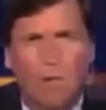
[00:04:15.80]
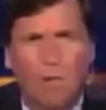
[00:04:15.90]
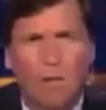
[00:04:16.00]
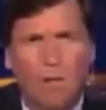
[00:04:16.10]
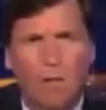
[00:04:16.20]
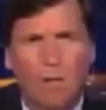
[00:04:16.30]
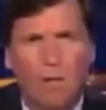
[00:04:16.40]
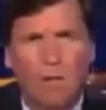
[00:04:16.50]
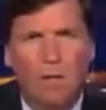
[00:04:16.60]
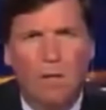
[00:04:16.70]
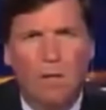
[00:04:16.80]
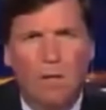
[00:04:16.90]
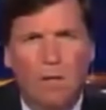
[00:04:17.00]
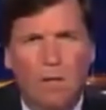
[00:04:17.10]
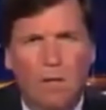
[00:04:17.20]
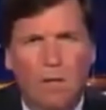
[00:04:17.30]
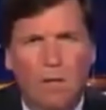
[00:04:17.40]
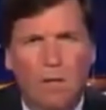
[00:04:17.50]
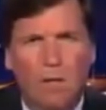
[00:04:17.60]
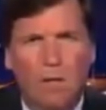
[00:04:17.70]

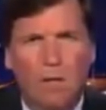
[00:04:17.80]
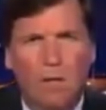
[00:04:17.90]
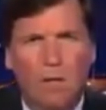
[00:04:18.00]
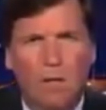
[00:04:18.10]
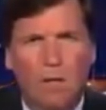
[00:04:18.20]
The person shown says nothing.